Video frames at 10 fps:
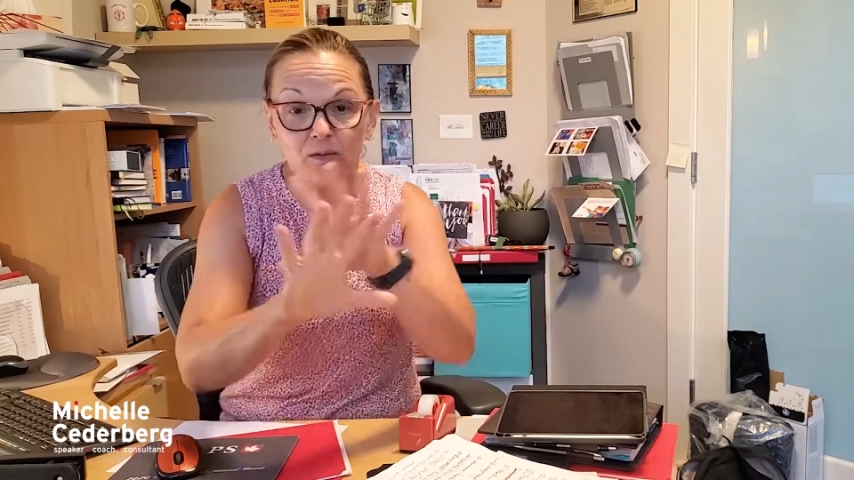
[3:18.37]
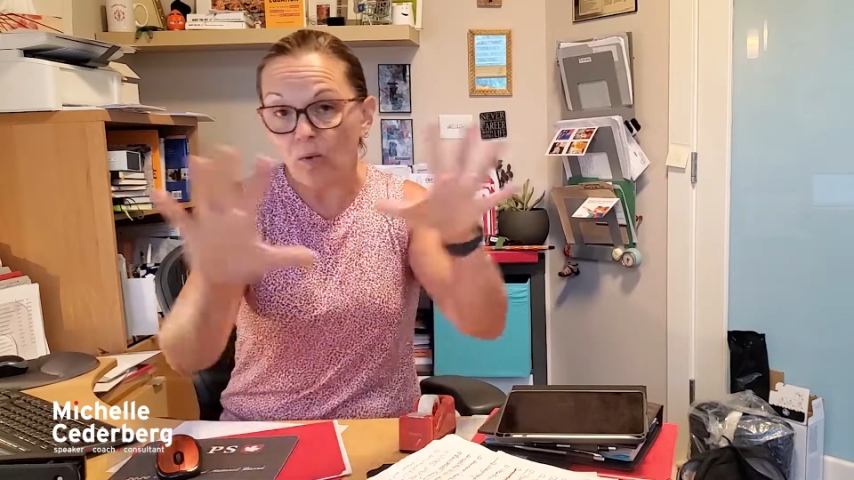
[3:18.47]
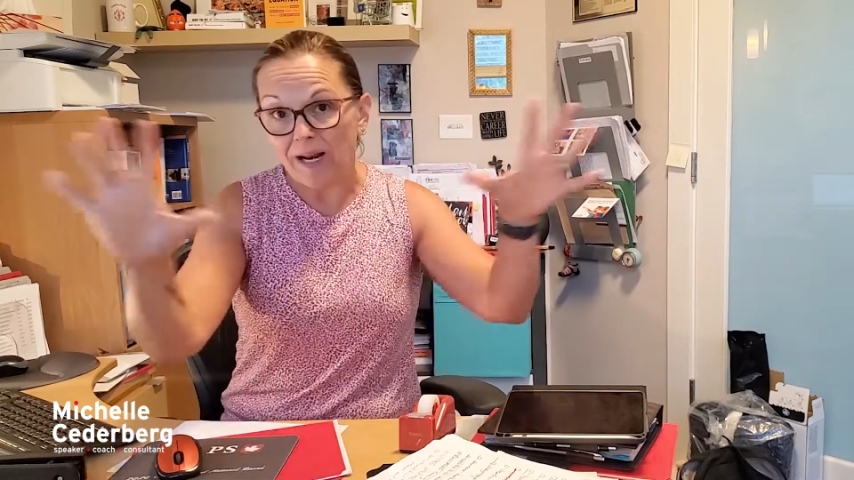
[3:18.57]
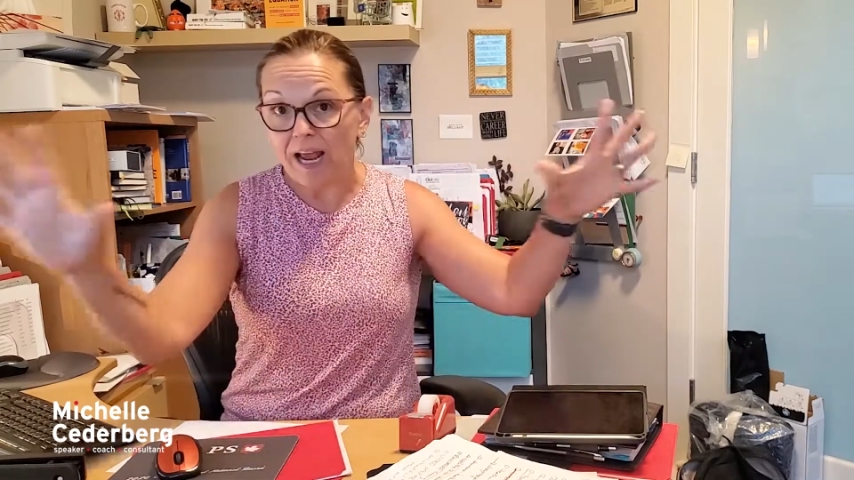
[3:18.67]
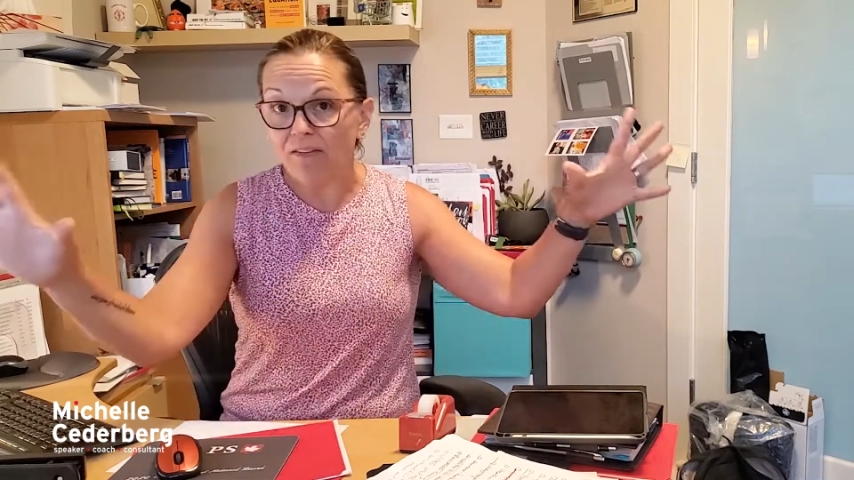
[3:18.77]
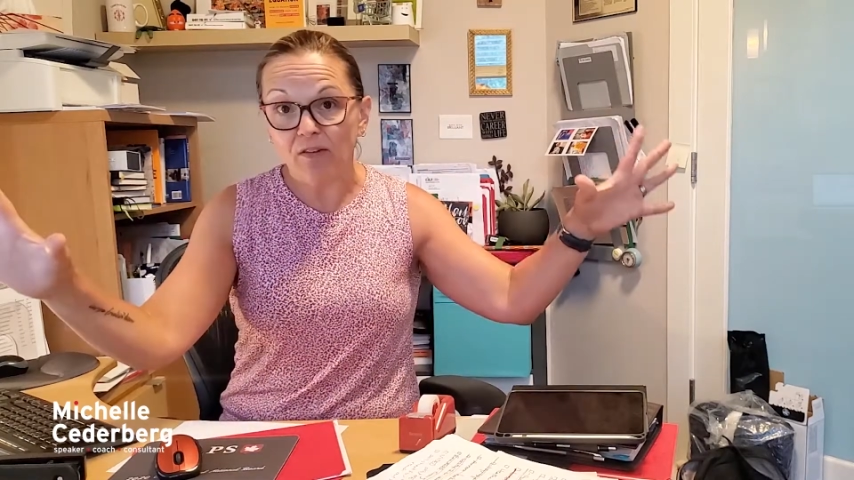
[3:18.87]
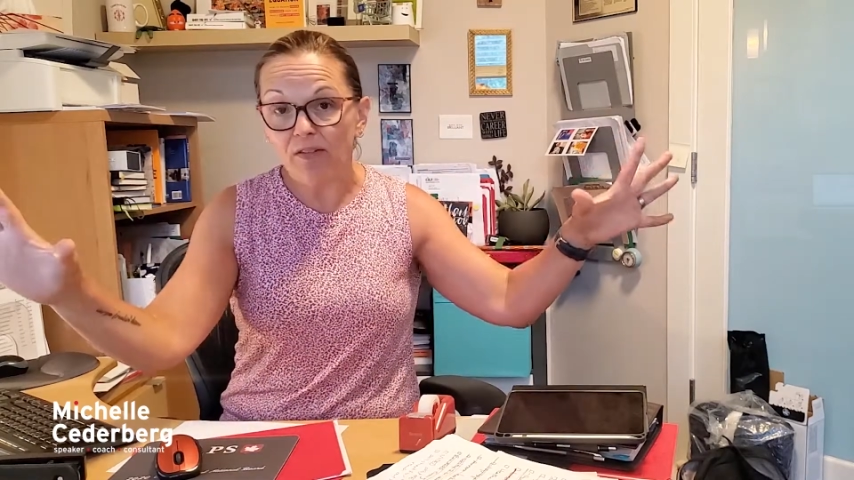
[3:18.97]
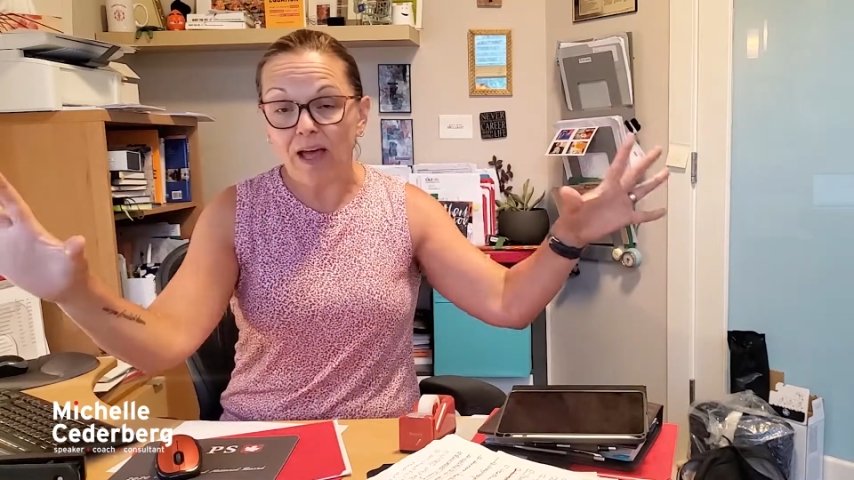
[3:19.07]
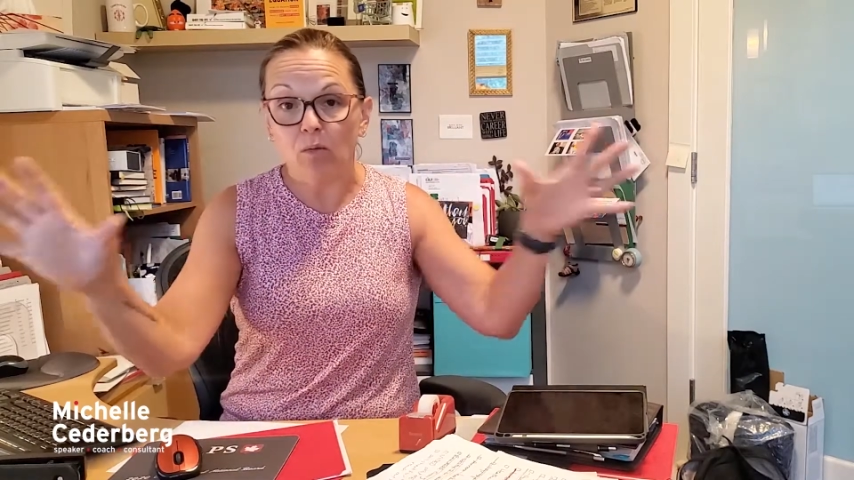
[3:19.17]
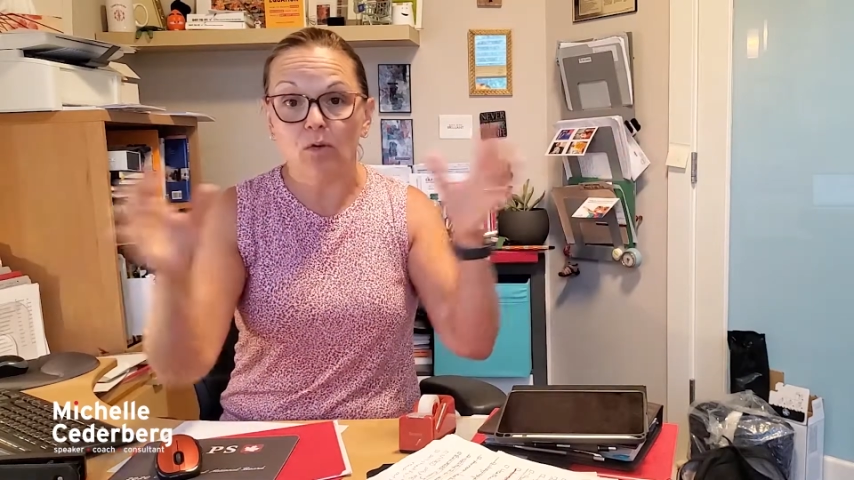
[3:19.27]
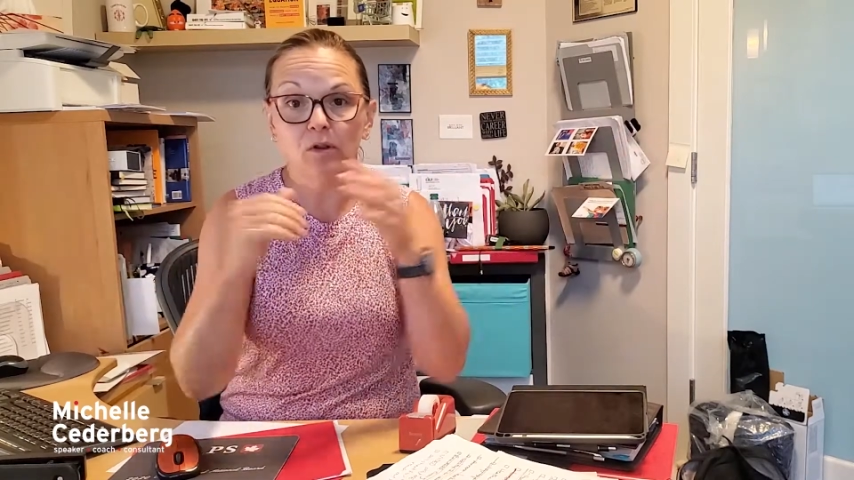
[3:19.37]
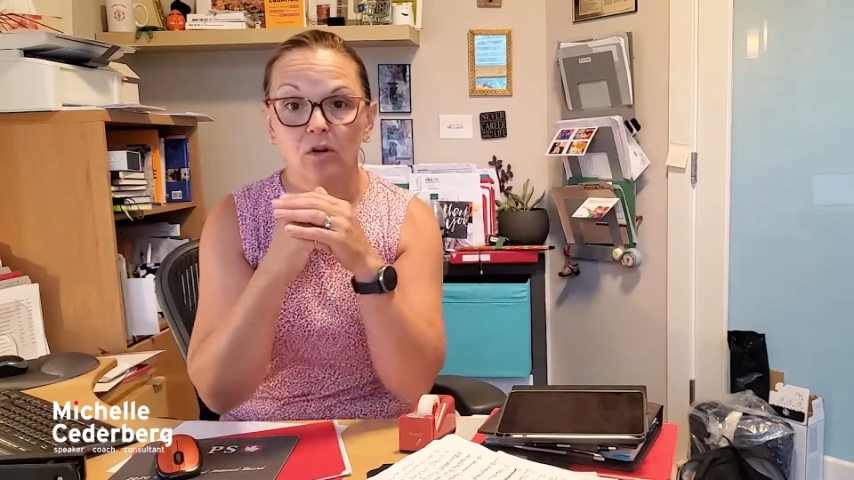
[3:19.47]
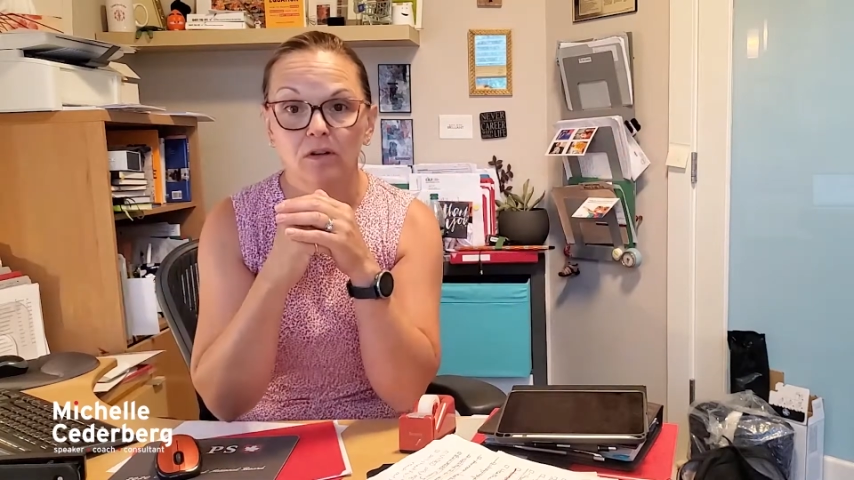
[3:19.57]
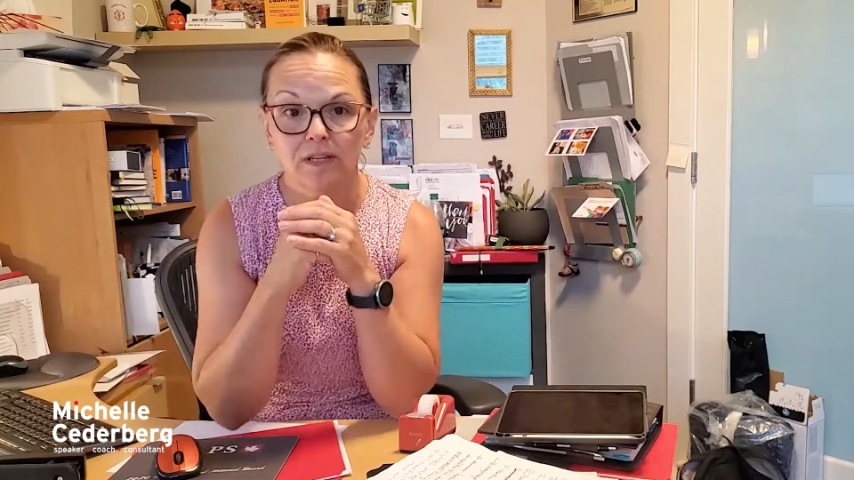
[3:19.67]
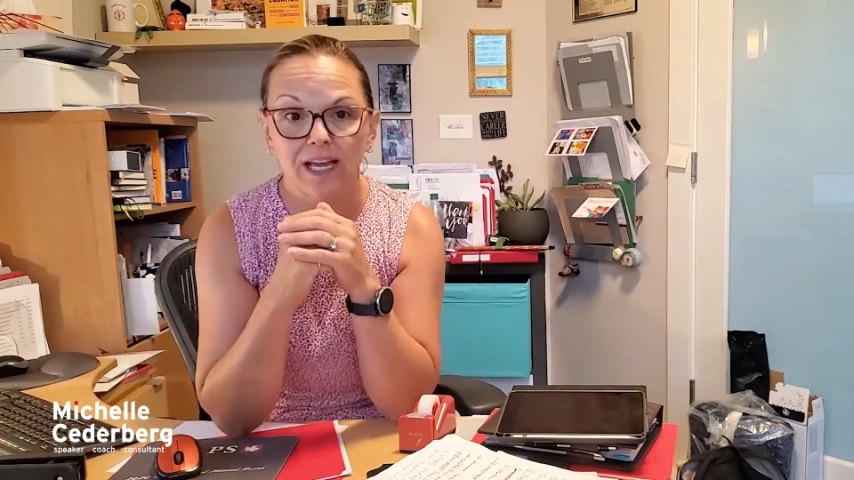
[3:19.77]
whatever that will
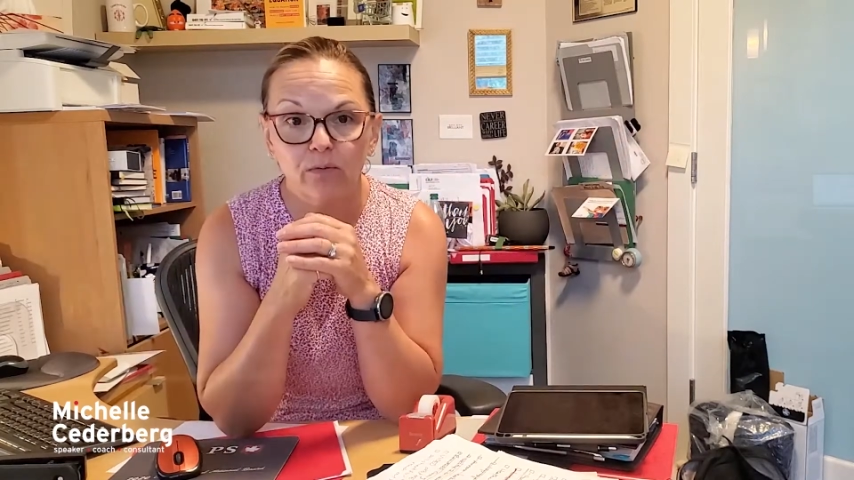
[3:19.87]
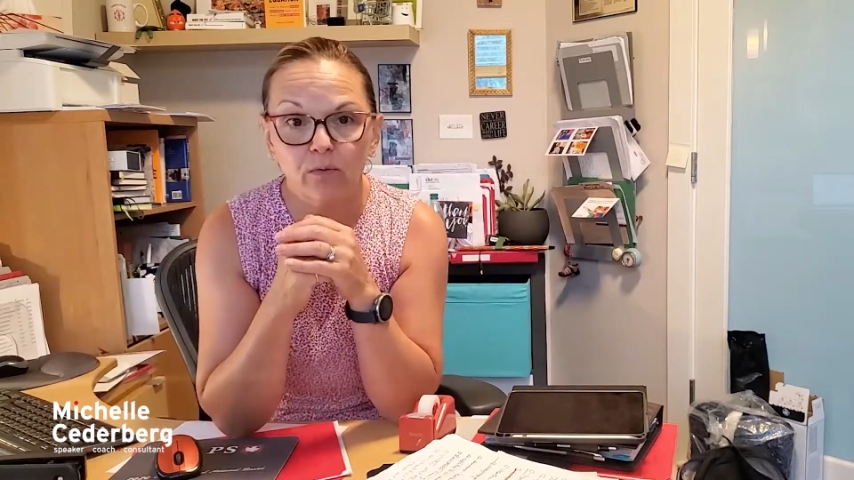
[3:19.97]
look like,